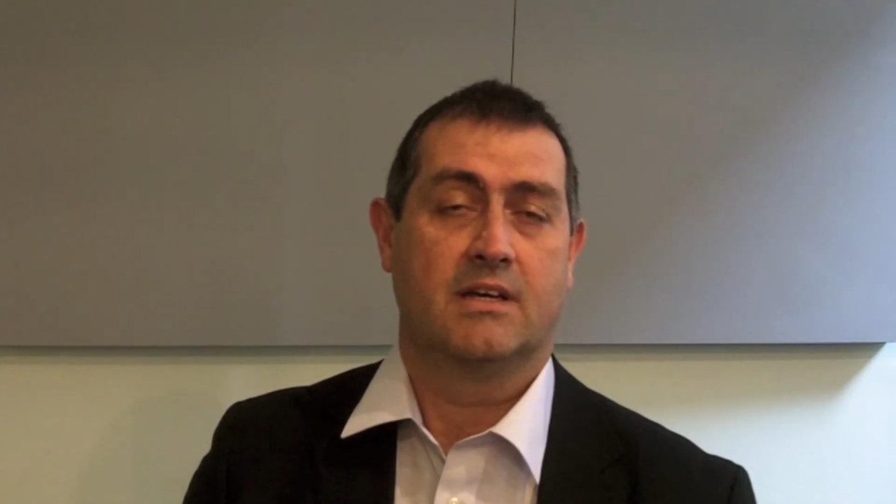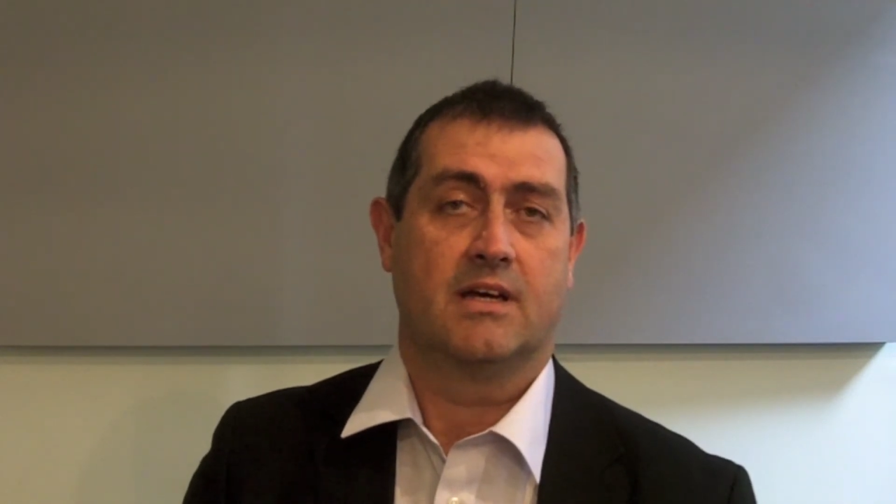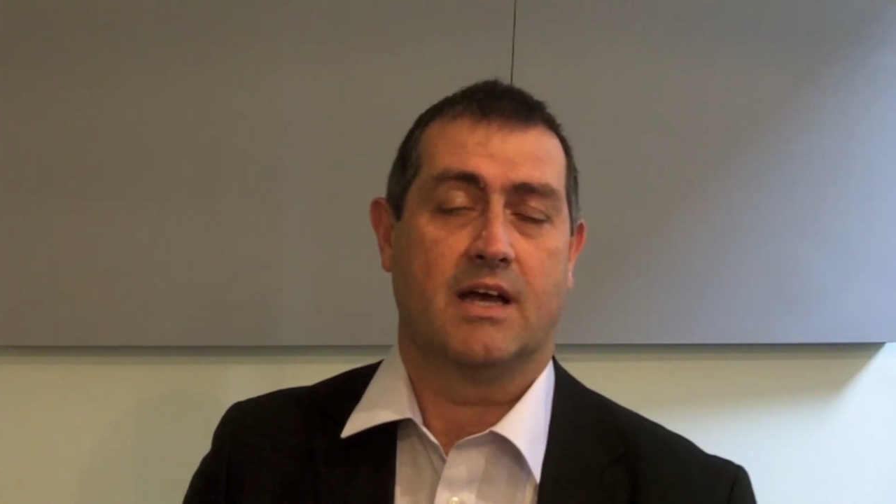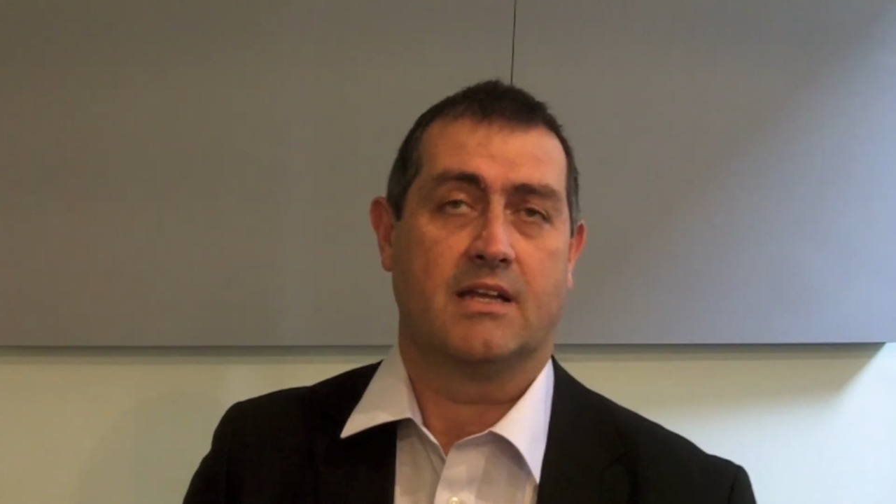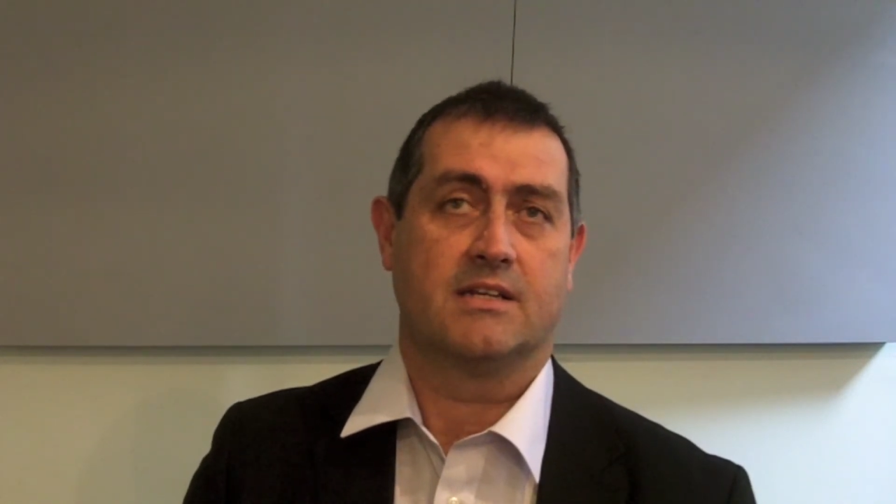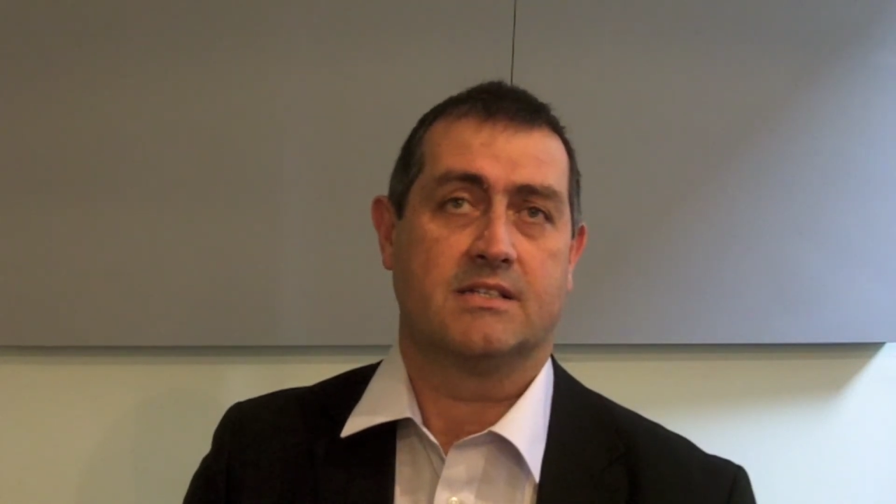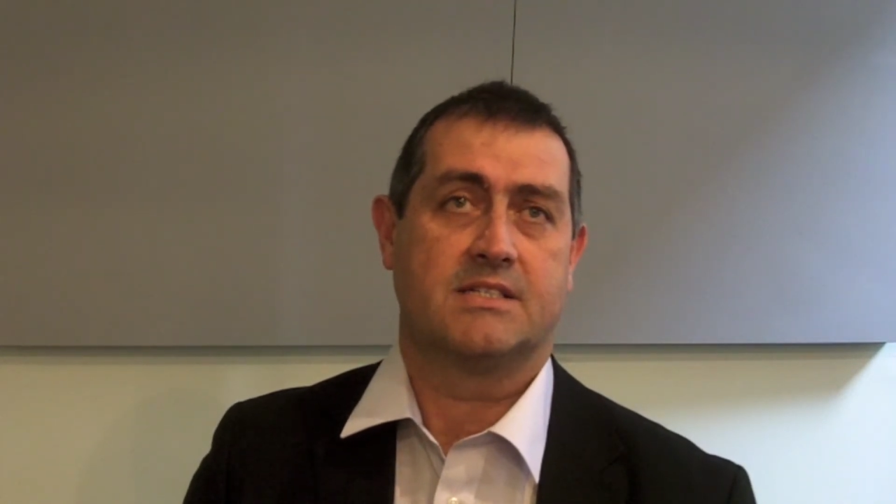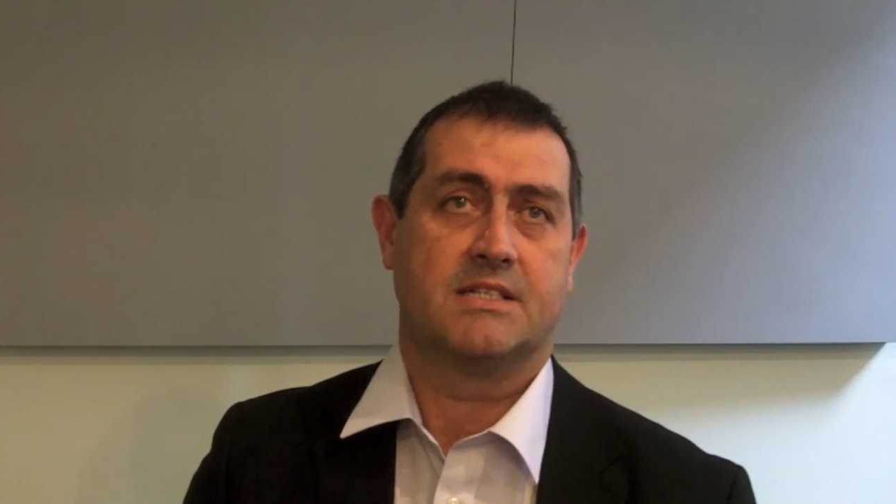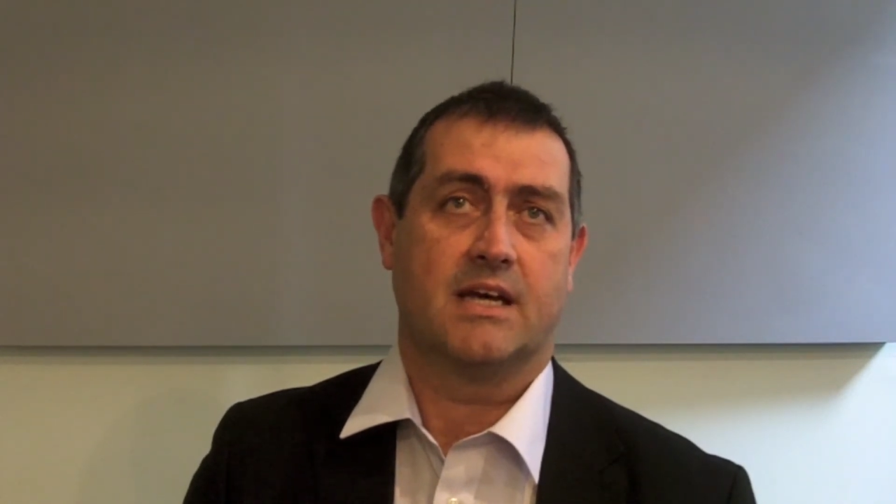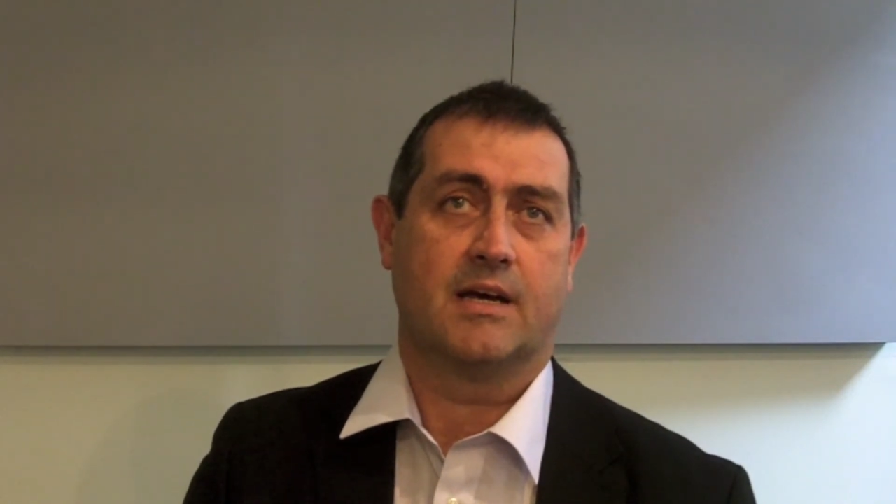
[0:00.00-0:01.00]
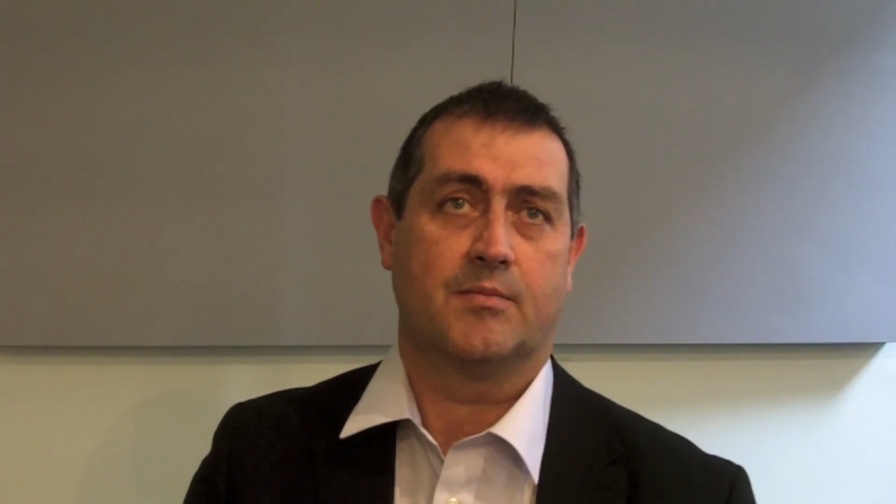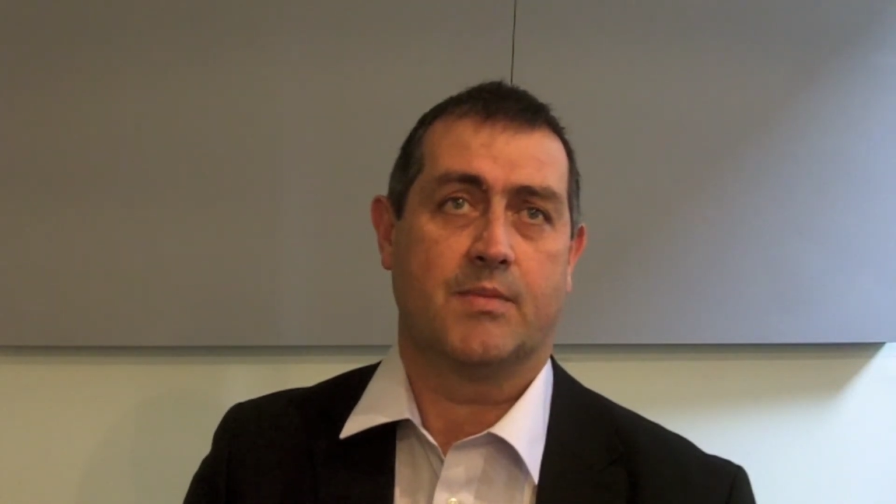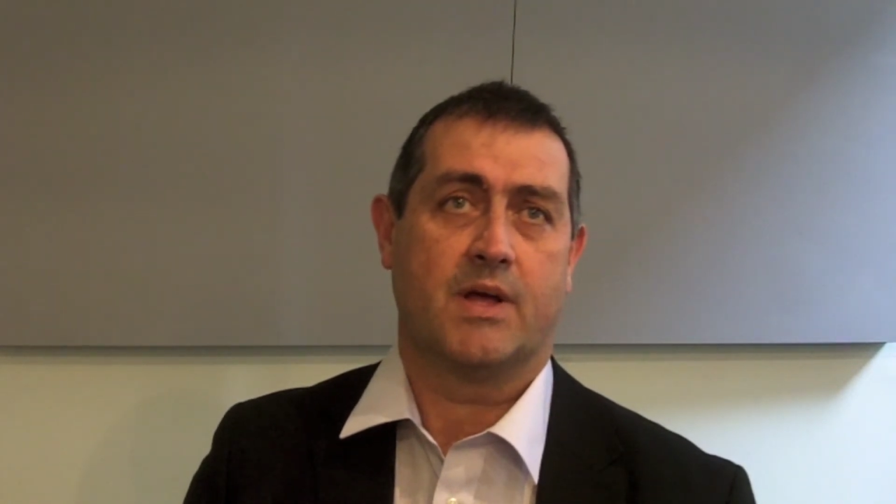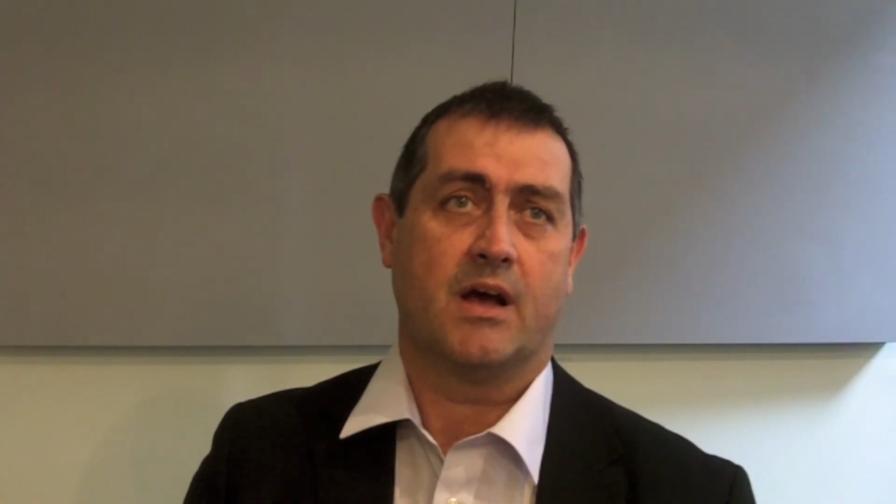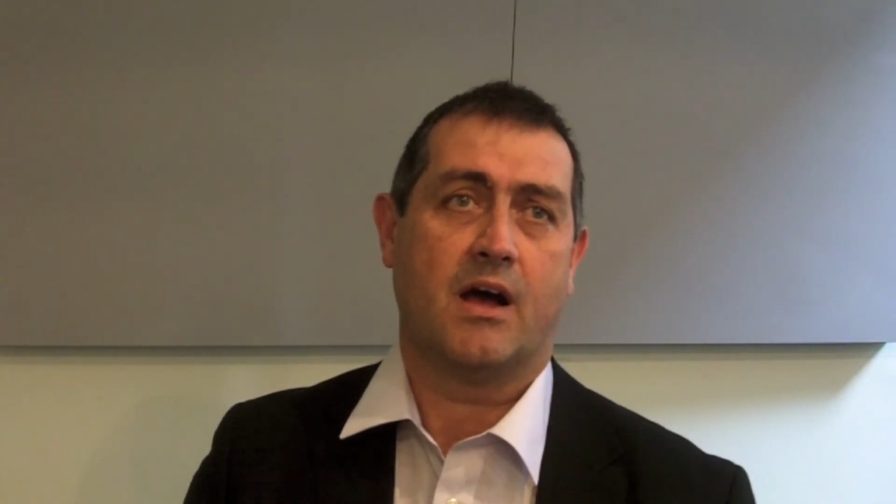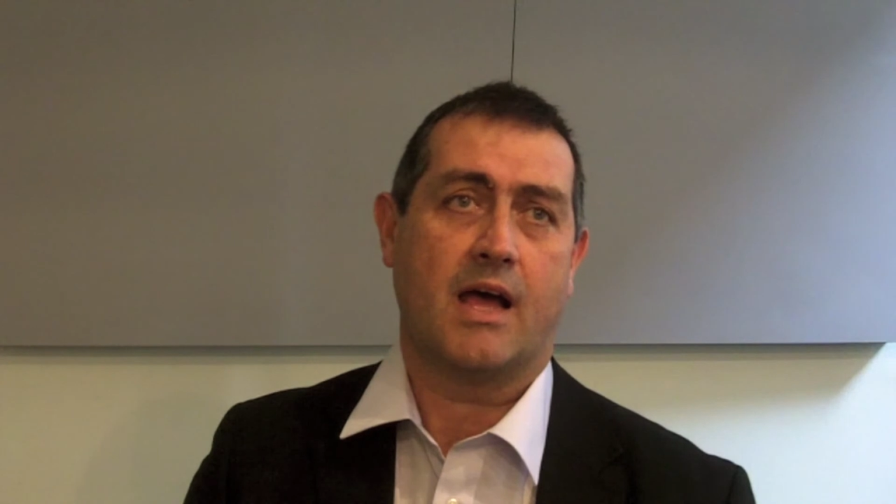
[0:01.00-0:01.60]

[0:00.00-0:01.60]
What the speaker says: And our